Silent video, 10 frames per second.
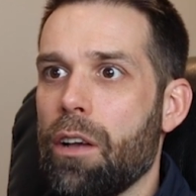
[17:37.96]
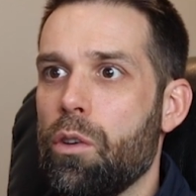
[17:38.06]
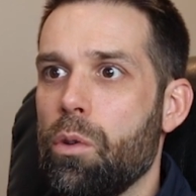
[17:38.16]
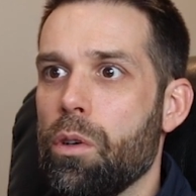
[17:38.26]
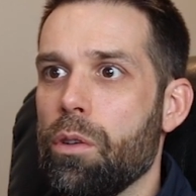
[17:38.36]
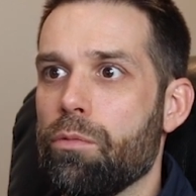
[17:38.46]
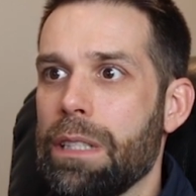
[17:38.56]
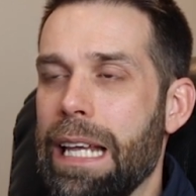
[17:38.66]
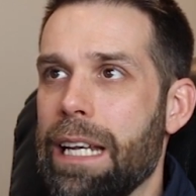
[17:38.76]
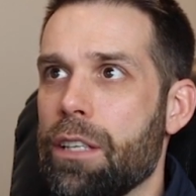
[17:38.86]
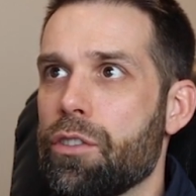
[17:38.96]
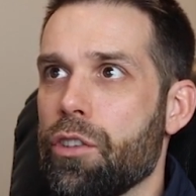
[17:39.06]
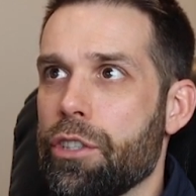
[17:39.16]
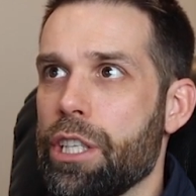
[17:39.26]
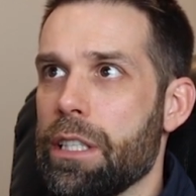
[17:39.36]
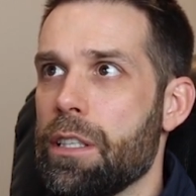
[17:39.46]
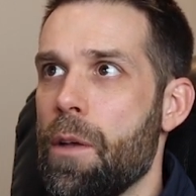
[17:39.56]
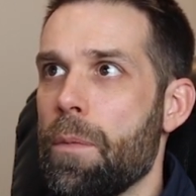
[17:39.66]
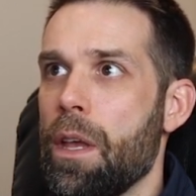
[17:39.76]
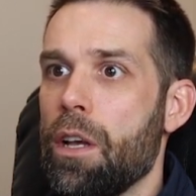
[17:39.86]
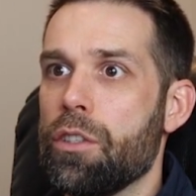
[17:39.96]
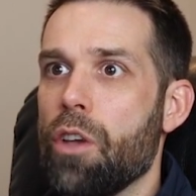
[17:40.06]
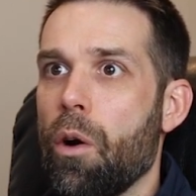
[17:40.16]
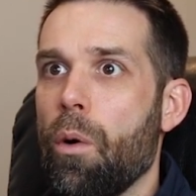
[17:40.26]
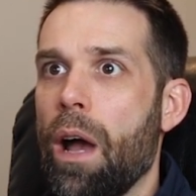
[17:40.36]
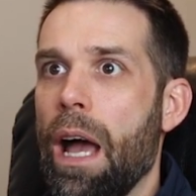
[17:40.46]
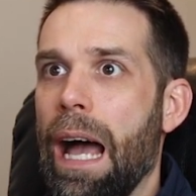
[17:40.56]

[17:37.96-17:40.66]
Google related searches. So,